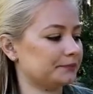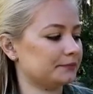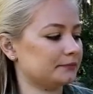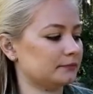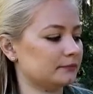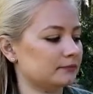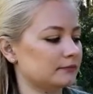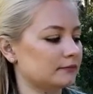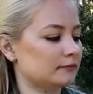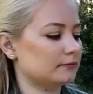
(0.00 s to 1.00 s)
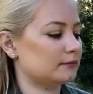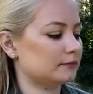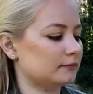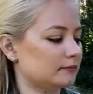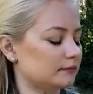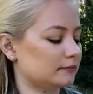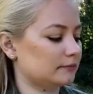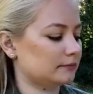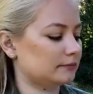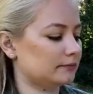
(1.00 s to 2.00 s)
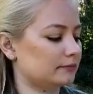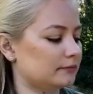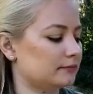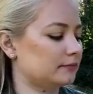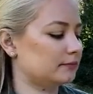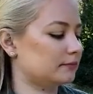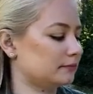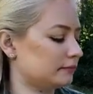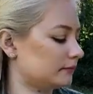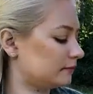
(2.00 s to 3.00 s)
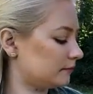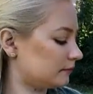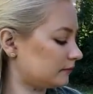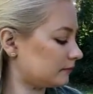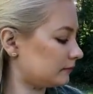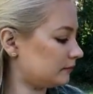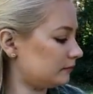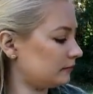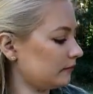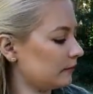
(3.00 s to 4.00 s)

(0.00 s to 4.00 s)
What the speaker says: Nothing is said.